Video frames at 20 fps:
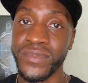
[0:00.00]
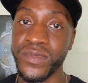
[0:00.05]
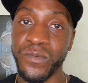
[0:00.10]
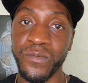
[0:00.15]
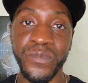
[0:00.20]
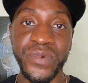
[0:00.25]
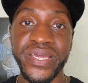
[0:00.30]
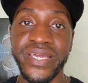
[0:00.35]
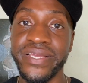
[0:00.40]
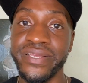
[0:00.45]

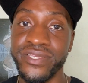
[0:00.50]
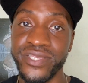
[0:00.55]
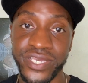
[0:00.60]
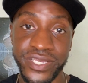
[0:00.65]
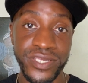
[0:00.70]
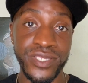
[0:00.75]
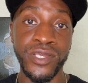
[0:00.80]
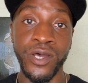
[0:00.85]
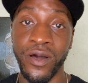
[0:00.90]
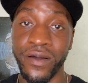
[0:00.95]
we
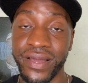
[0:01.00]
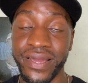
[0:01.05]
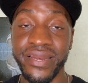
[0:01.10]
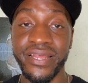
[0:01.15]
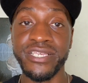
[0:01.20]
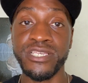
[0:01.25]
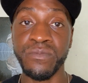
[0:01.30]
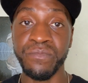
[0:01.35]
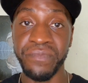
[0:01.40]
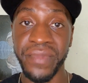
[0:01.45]
just talking
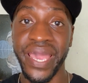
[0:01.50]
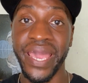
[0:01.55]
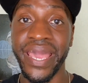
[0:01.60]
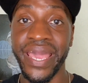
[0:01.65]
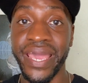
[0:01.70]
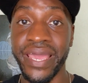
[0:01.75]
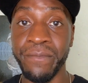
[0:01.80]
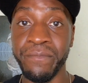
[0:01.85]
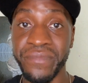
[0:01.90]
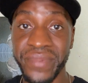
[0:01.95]
as
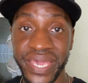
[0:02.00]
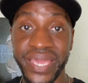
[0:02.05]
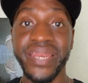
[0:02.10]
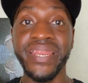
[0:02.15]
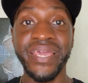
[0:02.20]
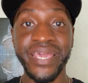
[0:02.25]
men